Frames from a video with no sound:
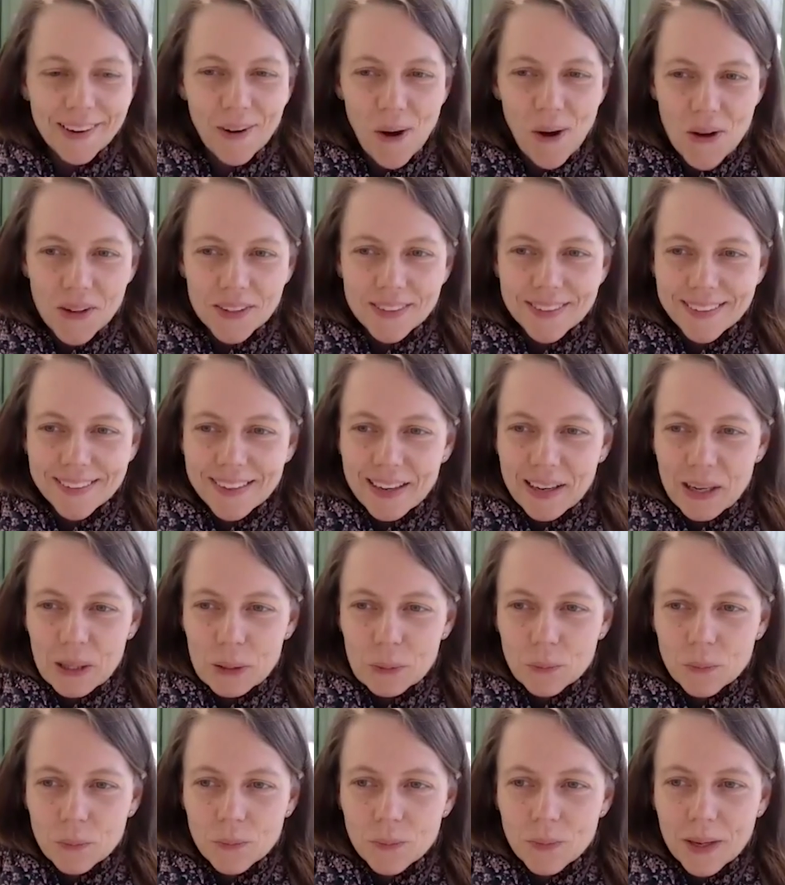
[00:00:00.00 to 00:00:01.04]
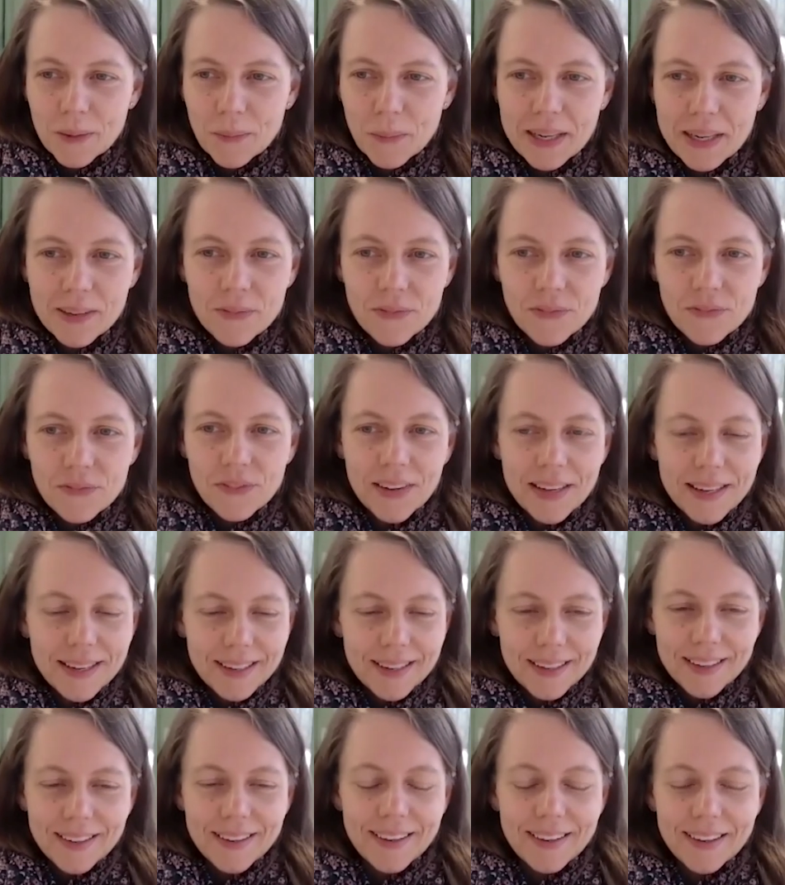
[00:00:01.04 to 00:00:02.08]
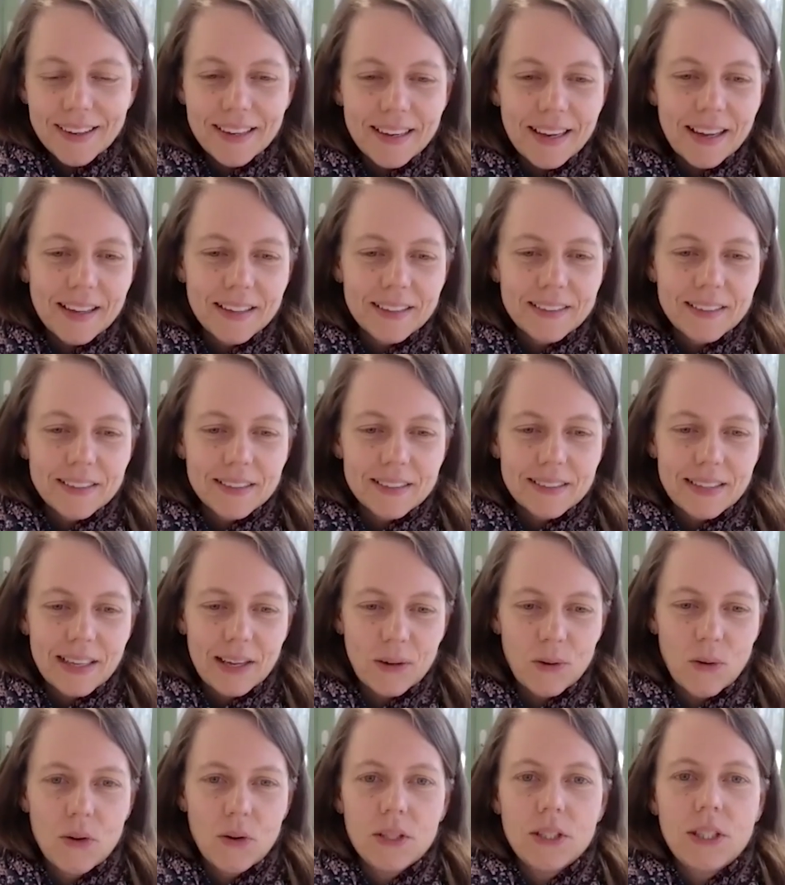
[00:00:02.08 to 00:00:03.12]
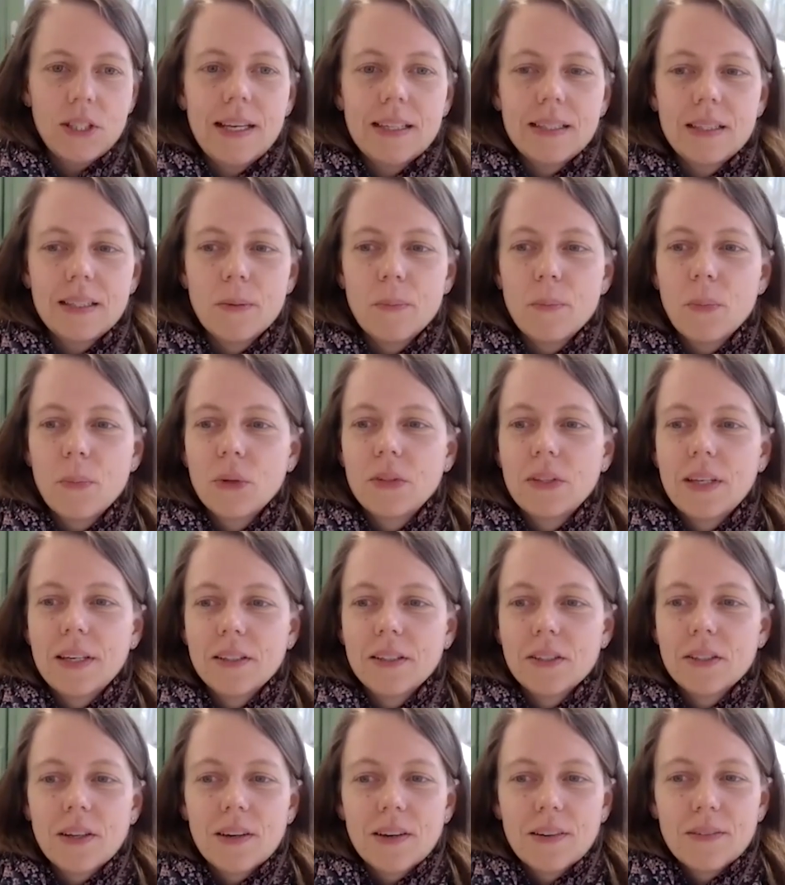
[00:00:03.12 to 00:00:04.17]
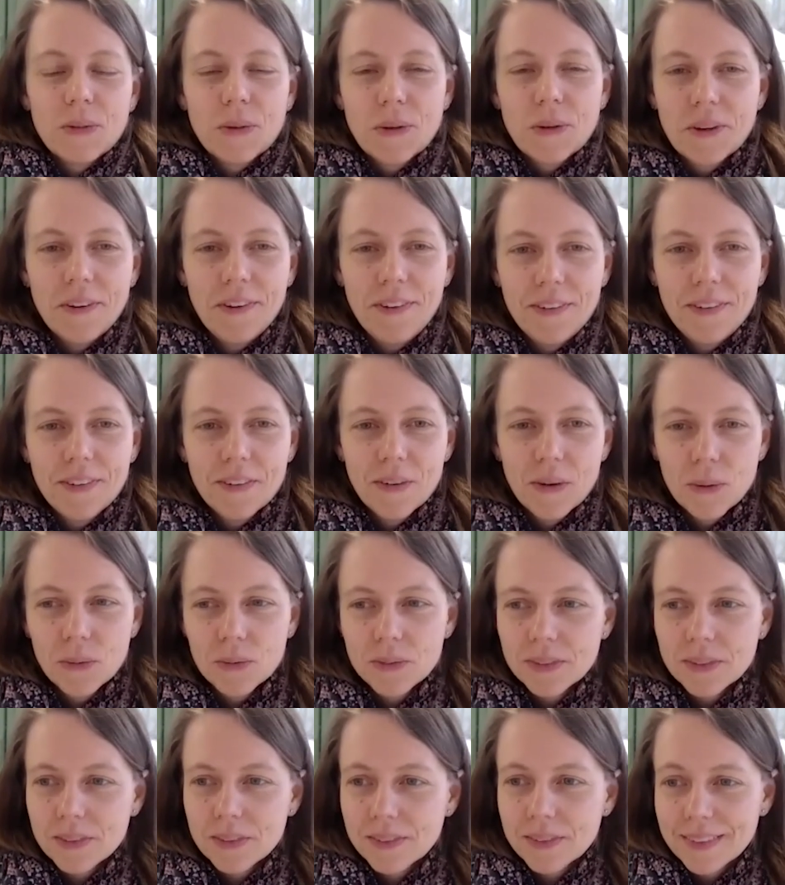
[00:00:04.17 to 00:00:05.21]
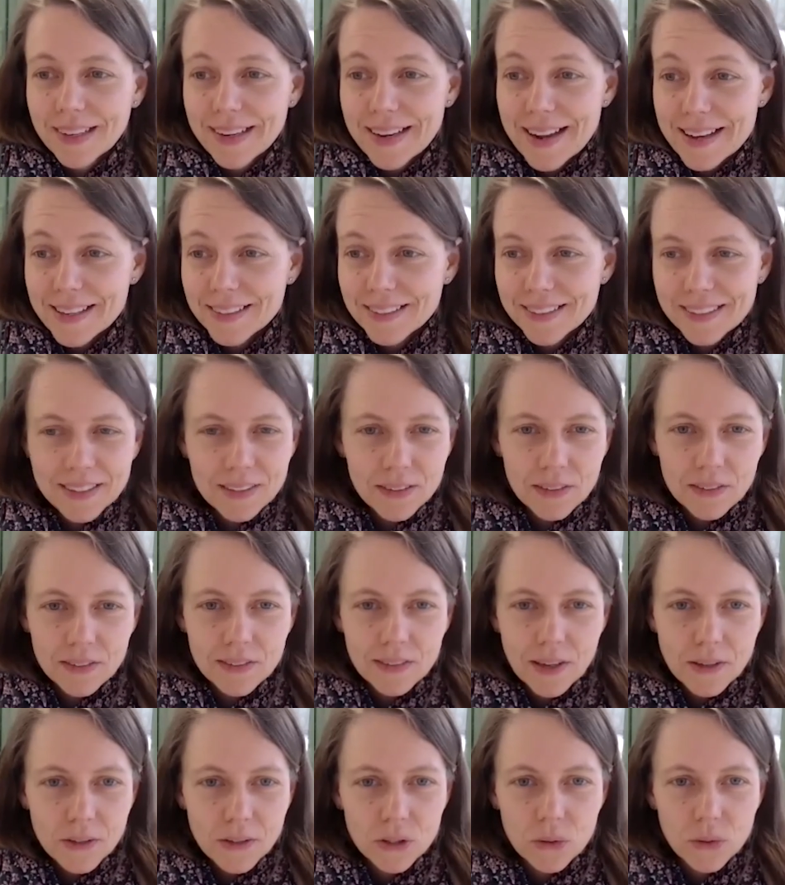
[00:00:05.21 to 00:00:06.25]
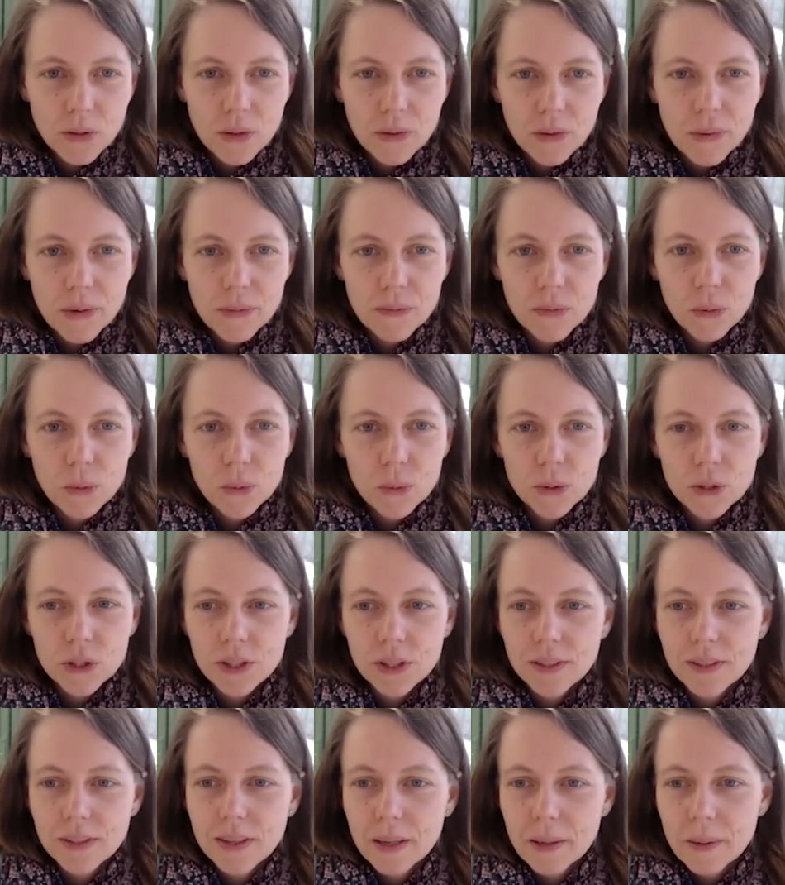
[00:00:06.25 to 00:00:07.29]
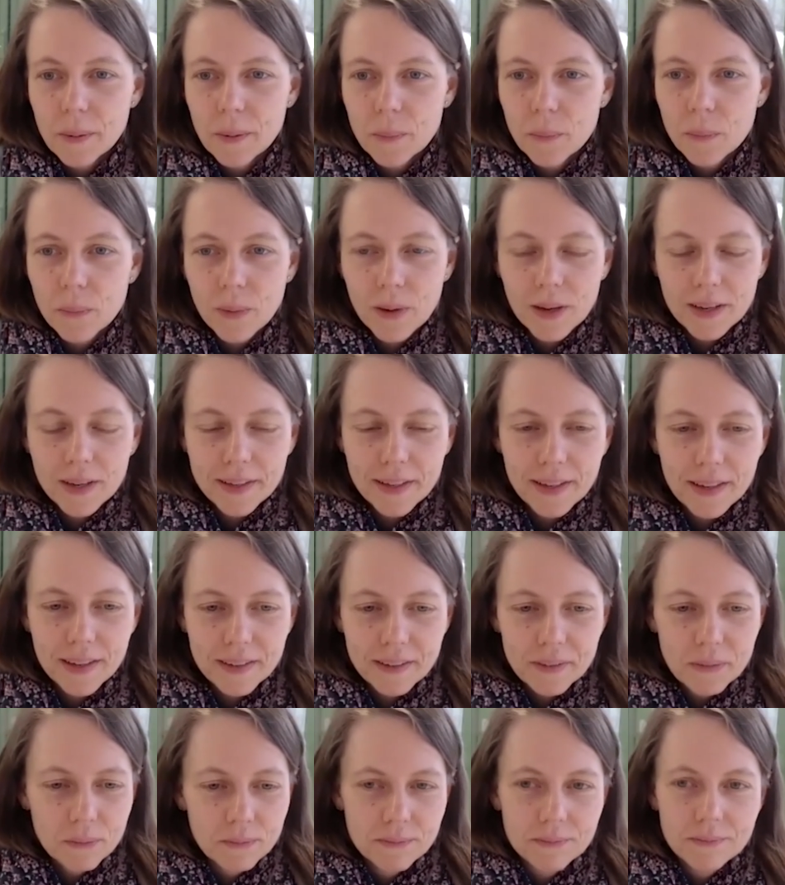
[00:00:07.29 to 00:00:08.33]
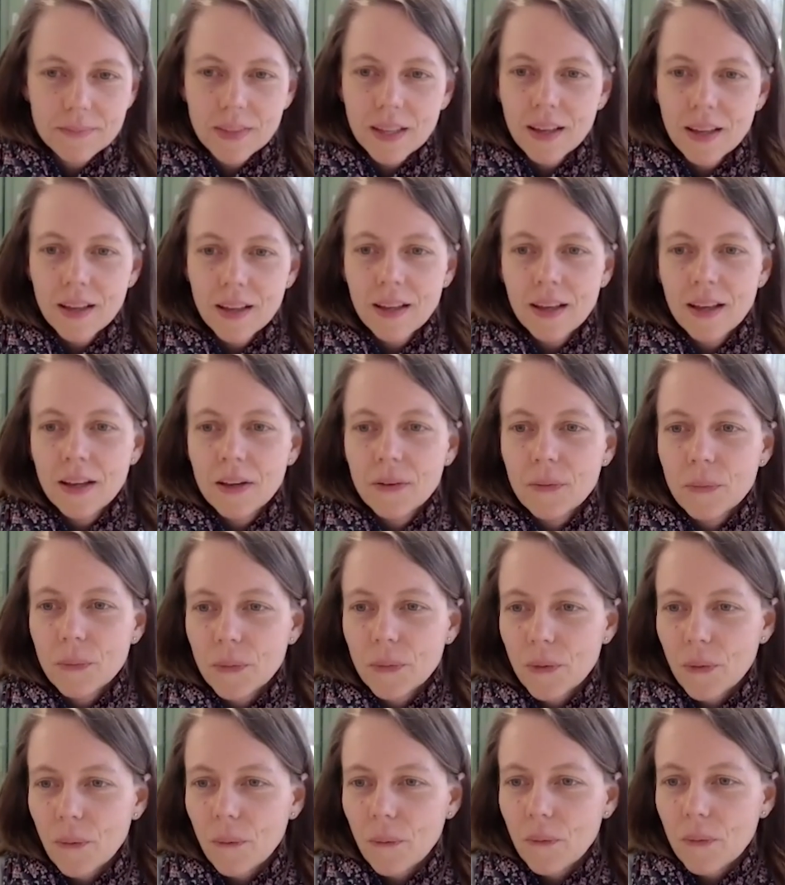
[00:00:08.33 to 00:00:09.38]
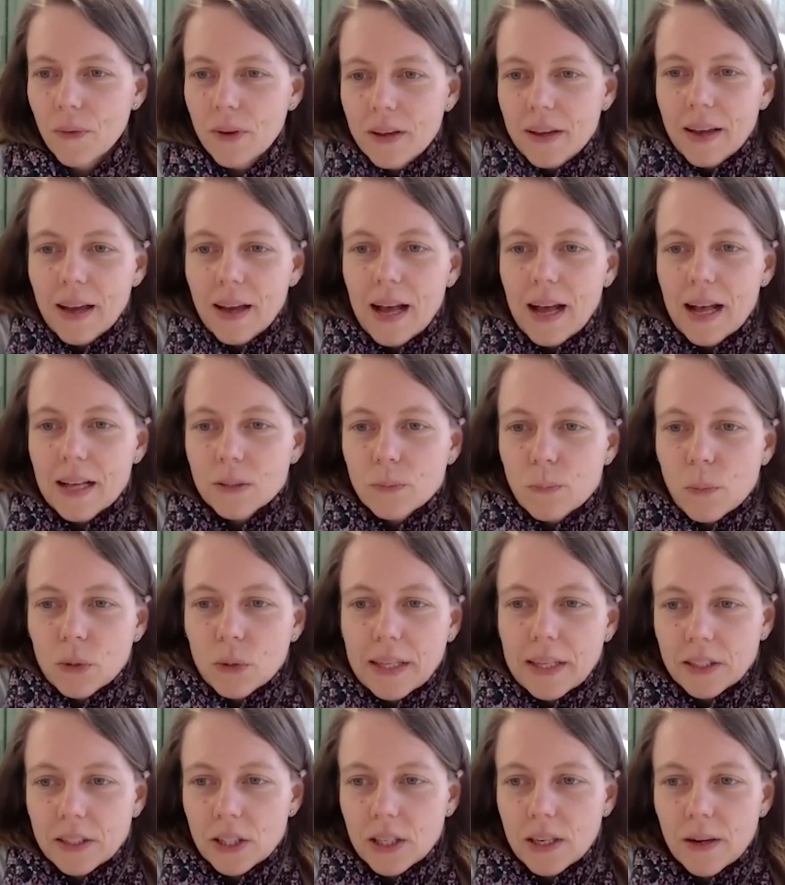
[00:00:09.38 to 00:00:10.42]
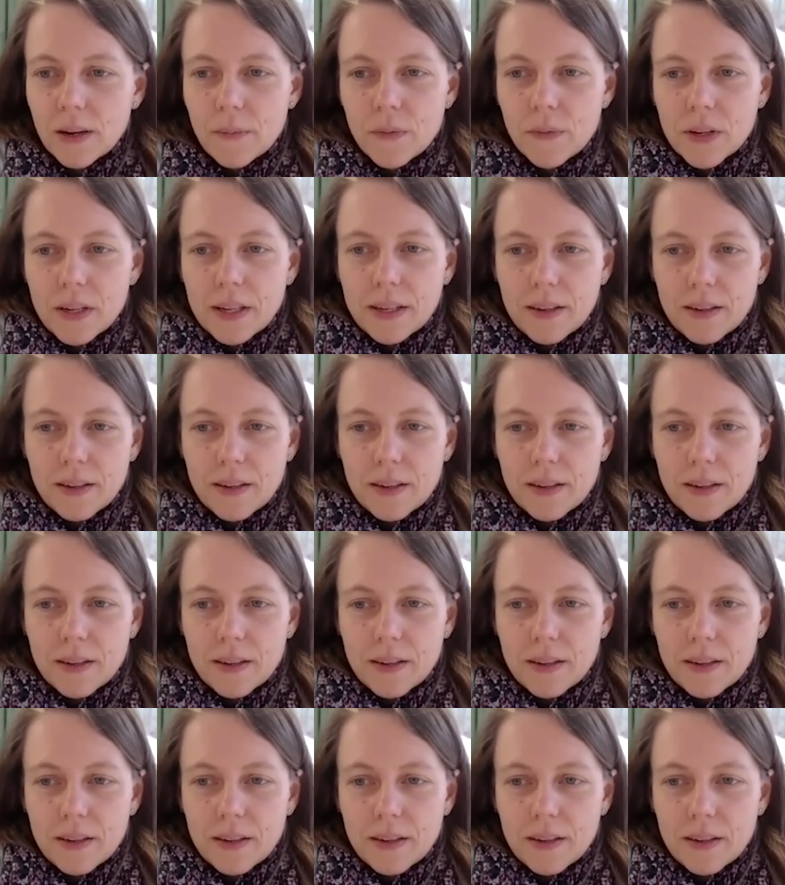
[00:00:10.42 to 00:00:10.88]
a lot. Um, I really think it, eh, this technology has the potential for, you know, the next industrial revolution. Um, I, I, you know, it has potential